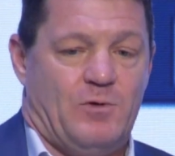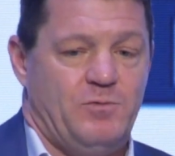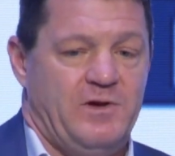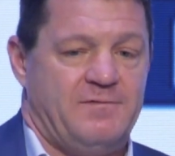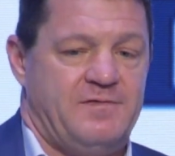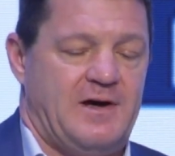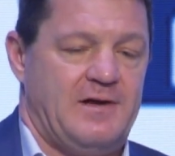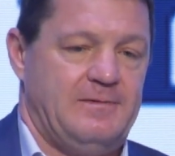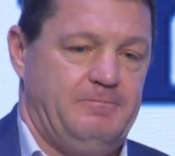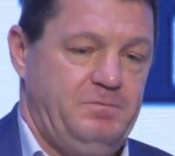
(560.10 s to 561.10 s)
we have
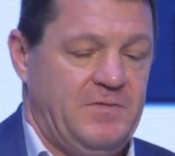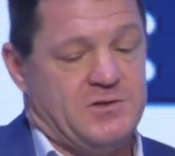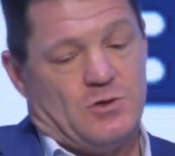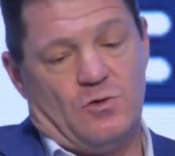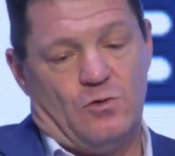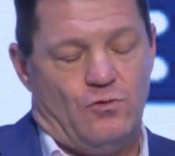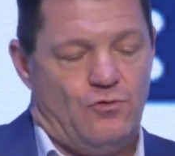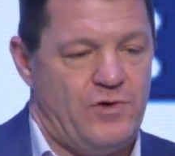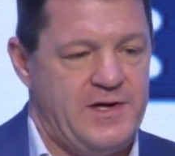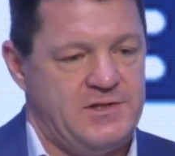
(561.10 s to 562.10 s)
done is a whole
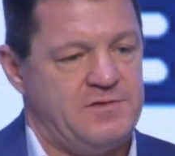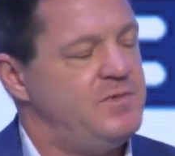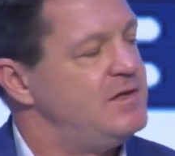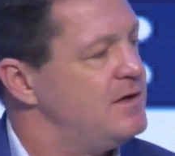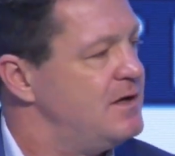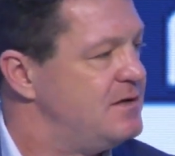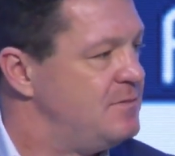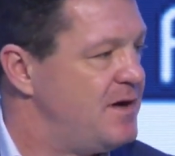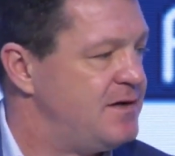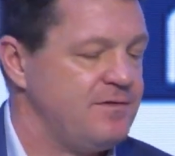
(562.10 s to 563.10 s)
range of
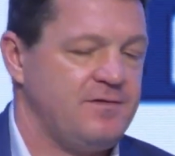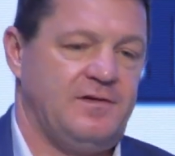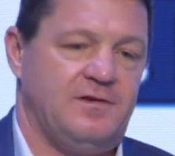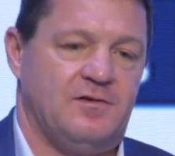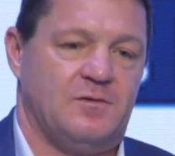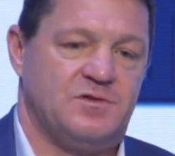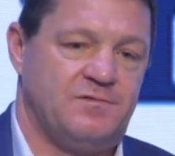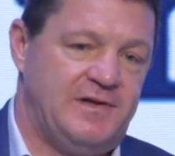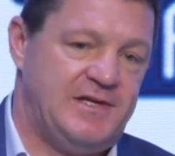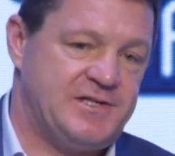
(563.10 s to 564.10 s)
mitigating measures in terms
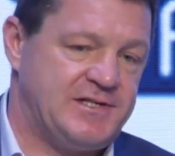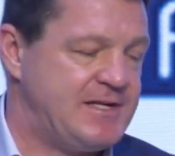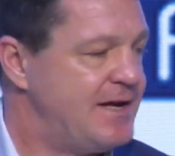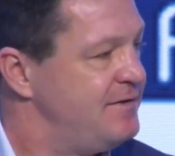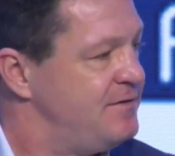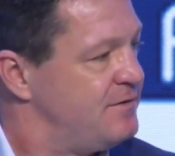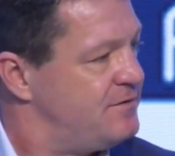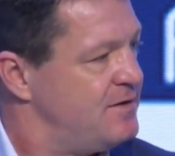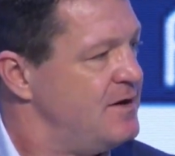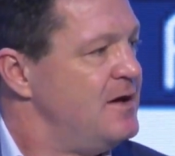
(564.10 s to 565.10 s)
of lease
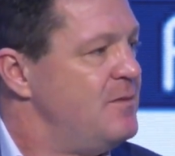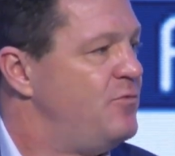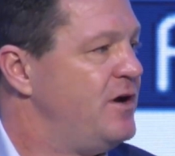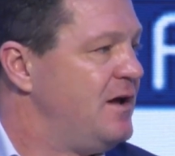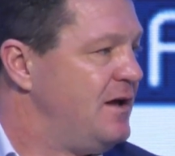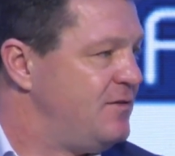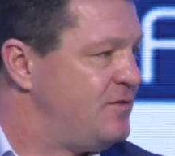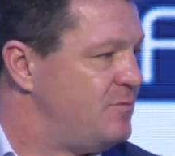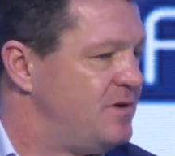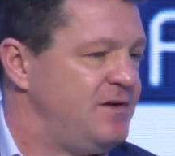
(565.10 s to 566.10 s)
extensions, bringing in
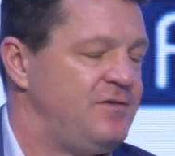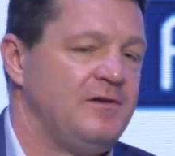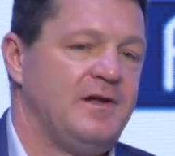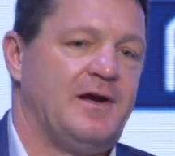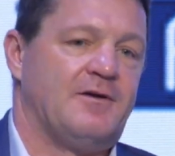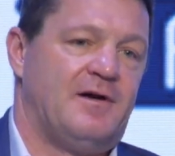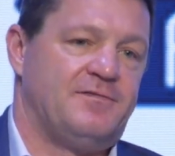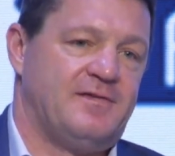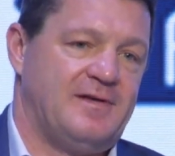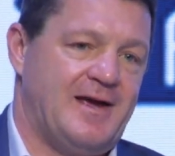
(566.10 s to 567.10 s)
some additional
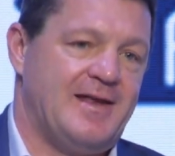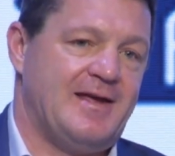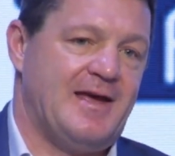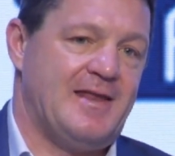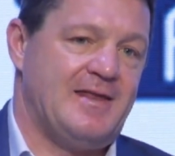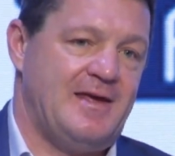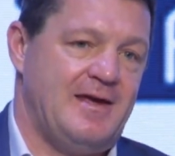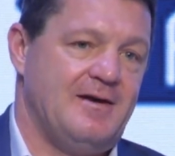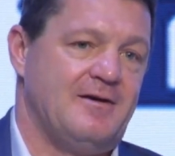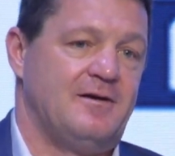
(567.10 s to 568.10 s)
aircraft. And again,
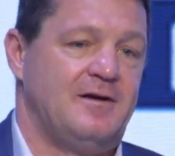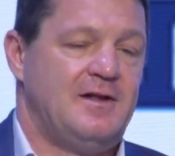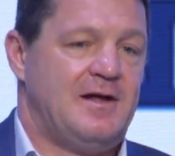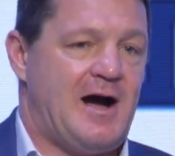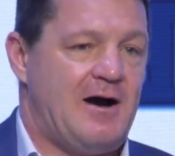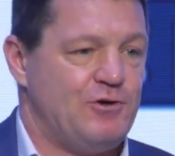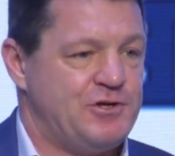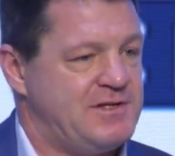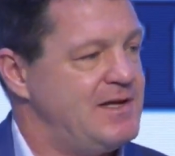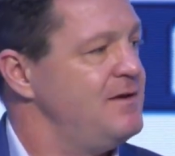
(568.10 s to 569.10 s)
here, our
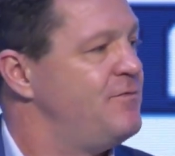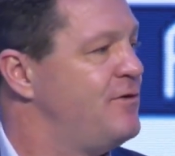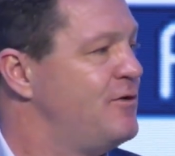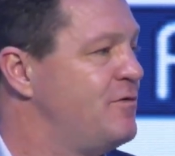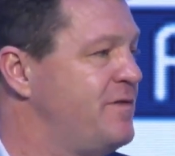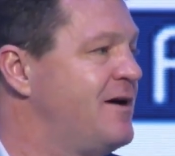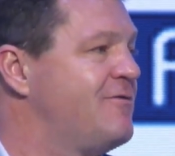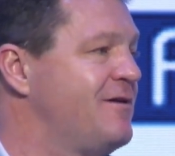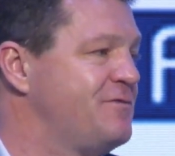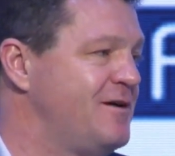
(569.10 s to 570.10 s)
steady flow of
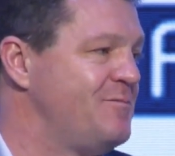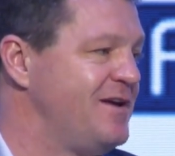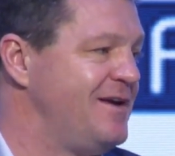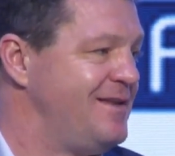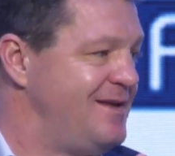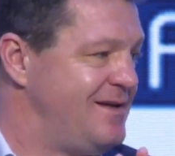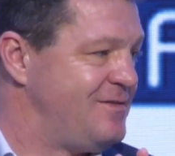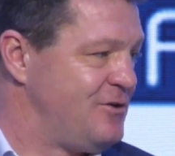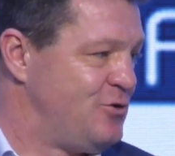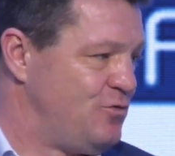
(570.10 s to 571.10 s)
aircraft coming in
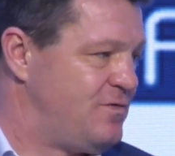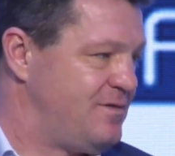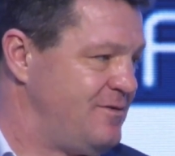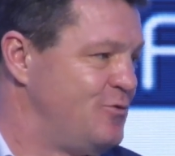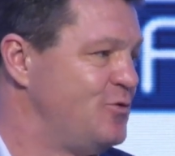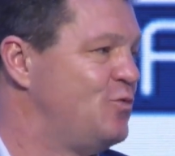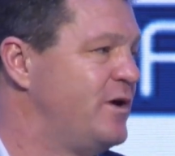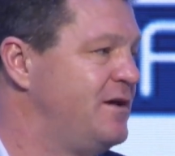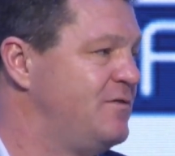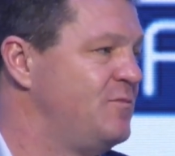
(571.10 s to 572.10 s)
is a good
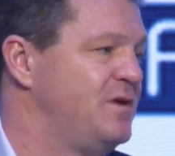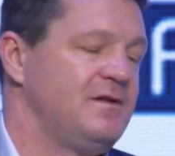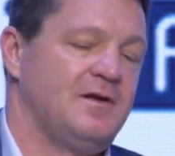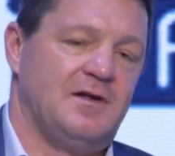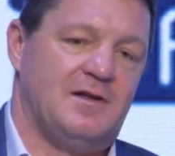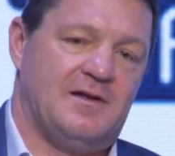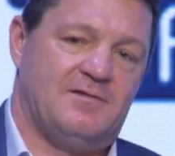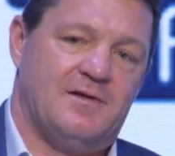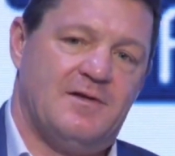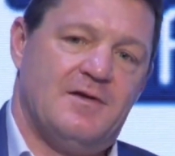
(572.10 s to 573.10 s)
way to mitigate
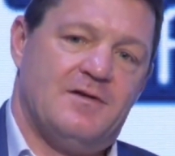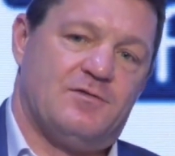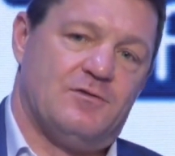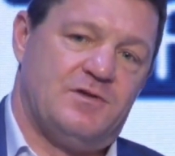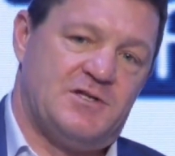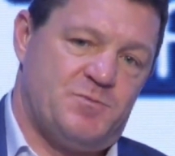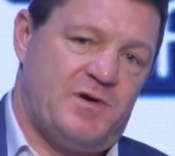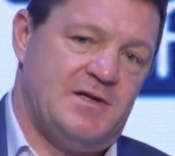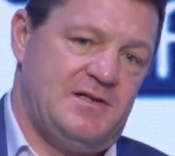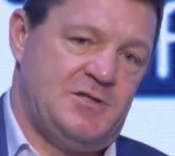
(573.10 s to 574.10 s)
that. So
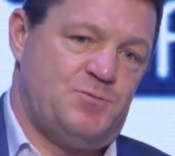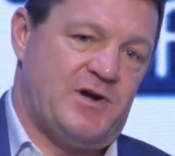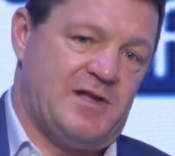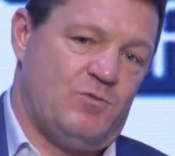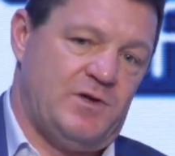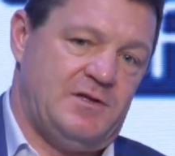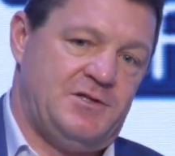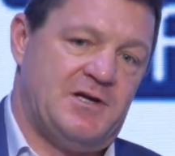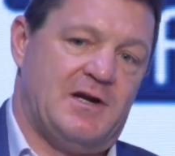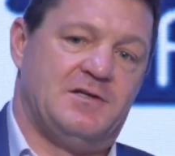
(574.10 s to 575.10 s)
despite these Pratt &
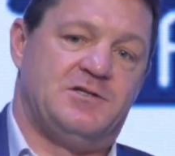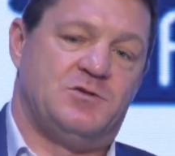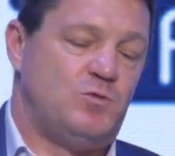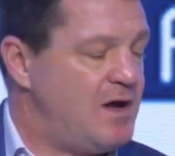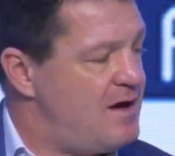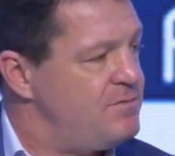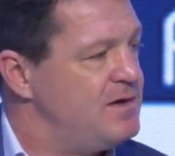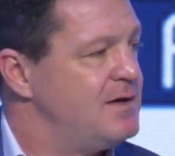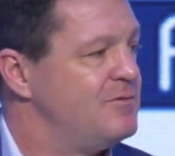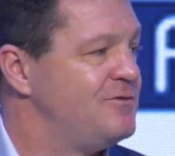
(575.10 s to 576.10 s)
Whitney challenges, we have
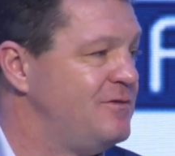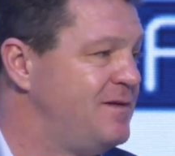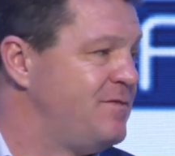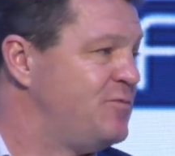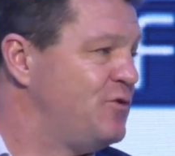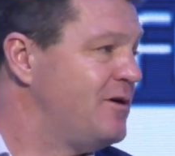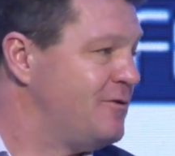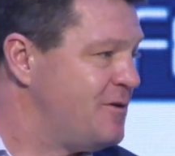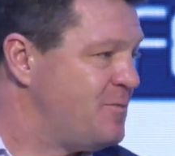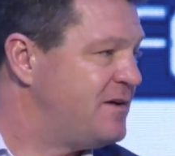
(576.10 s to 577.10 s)
been able to live up to
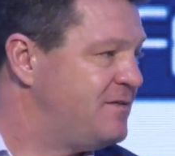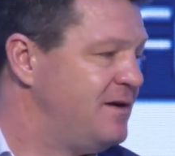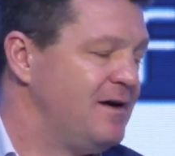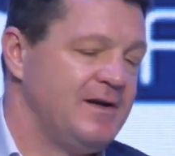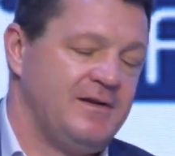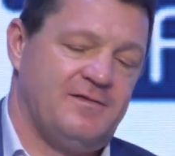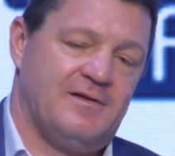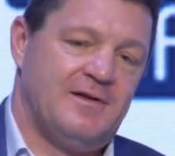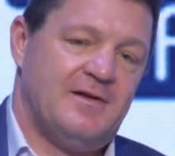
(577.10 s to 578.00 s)
our capacity guidance.